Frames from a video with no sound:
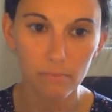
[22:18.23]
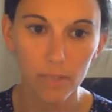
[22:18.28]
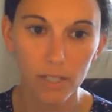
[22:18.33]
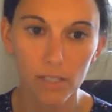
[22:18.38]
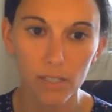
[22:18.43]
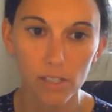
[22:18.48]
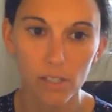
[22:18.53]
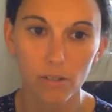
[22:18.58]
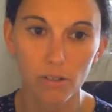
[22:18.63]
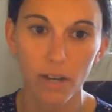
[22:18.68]

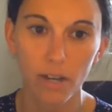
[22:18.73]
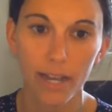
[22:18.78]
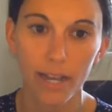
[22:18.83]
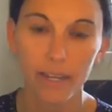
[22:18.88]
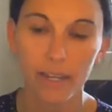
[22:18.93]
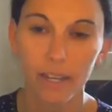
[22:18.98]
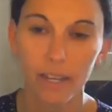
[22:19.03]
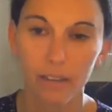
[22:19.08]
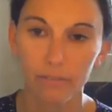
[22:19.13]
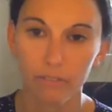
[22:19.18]
and so i
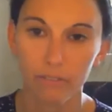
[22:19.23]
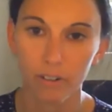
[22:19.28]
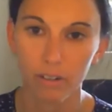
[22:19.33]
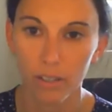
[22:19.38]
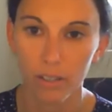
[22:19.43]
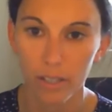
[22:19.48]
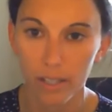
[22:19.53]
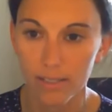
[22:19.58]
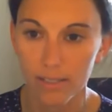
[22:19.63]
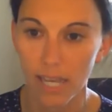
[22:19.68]
gave her
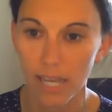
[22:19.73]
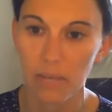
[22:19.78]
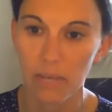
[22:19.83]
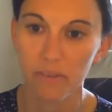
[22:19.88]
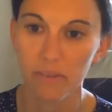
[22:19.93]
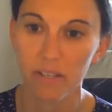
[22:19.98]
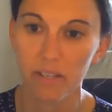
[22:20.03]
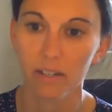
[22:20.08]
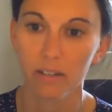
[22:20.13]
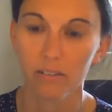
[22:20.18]
the
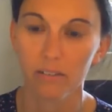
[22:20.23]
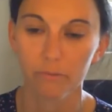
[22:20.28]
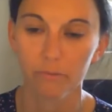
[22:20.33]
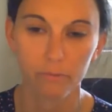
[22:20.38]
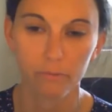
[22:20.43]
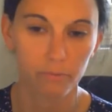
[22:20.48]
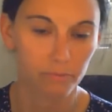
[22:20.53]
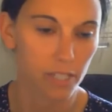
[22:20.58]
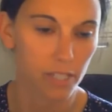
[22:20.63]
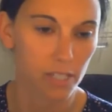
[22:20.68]
assignment of
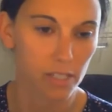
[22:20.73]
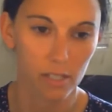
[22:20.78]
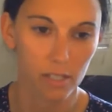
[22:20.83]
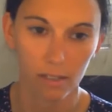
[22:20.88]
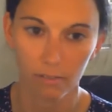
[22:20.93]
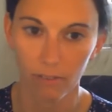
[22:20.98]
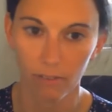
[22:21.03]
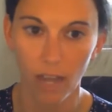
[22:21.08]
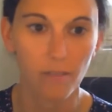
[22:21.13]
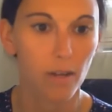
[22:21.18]

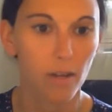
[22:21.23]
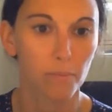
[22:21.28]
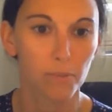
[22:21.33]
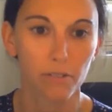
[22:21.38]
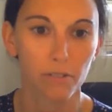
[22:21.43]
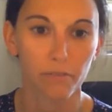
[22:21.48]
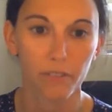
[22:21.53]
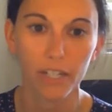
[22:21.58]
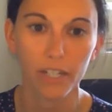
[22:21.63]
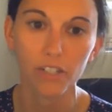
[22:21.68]
listing five
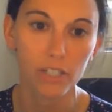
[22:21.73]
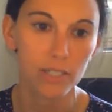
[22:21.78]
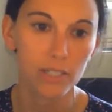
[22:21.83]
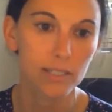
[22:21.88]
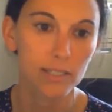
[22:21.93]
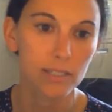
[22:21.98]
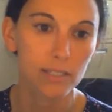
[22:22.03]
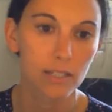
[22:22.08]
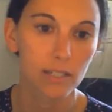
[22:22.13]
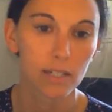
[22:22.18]

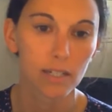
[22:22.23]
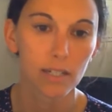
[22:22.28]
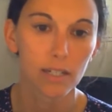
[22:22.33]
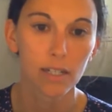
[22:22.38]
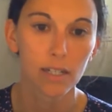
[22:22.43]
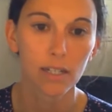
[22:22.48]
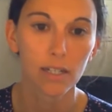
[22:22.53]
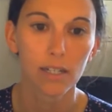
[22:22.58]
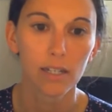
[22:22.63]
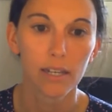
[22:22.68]
observations
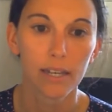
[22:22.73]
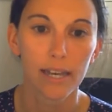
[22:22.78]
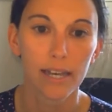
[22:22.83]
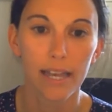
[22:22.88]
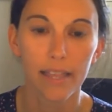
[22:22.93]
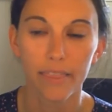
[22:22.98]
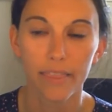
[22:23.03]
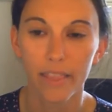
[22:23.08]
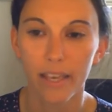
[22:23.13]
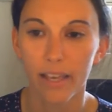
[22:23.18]

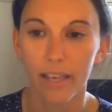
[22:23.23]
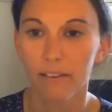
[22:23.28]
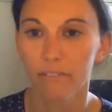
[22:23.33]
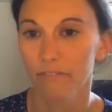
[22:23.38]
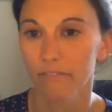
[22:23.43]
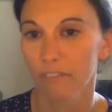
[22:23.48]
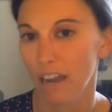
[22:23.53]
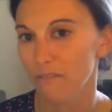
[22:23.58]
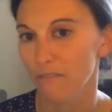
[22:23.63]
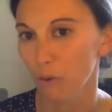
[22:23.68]
and then
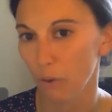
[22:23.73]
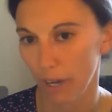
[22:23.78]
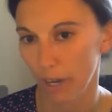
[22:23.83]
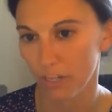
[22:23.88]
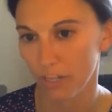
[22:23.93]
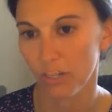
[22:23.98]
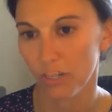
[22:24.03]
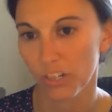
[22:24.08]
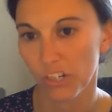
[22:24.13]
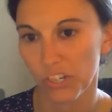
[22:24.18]
five
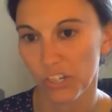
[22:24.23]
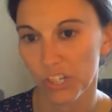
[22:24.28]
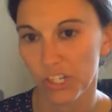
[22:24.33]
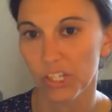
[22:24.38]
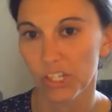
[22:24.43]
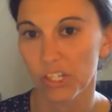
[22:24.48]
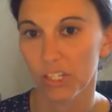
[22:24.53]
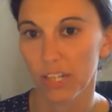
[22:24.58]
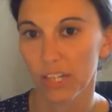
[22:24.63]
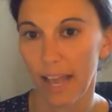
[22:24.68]
questions she
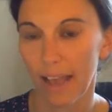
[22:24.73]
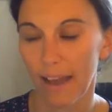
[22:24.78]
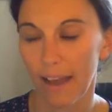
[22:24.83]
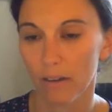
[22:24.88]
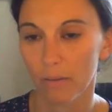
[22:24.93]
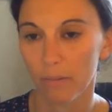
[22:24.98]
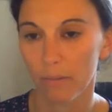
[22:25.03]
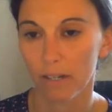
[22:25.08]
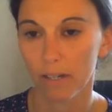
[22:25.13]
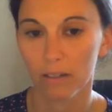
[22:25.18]
still had
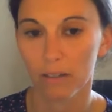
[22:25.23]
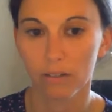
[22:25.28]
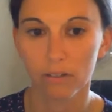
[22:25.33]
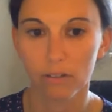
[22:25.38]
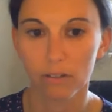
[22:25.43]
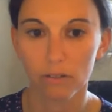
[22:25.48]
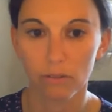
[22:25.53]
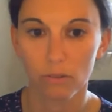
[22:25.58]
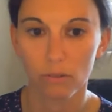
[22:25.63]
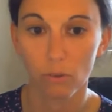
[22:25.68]
about
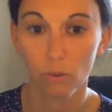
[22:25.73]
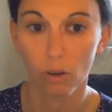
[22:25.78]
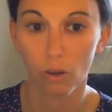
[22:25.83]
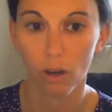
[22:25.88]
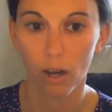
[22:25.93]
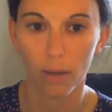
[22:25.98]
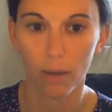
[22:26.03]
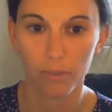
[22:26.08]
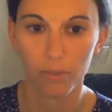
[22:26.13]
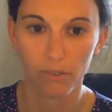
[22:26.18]
those
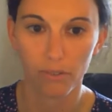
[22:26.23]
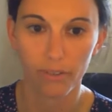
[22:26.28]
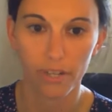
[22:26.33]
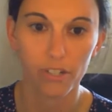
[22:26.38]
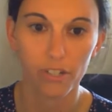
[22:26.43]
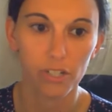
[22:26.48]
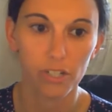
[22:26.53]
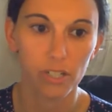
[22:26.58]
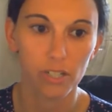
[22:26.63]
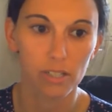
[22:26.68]

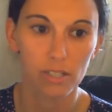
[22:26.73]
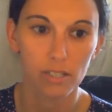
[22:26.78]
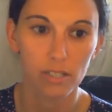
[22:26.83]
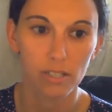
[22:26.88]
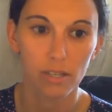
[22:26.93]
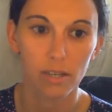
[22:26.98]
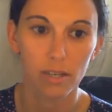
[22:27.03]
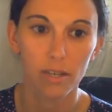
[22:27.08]
observations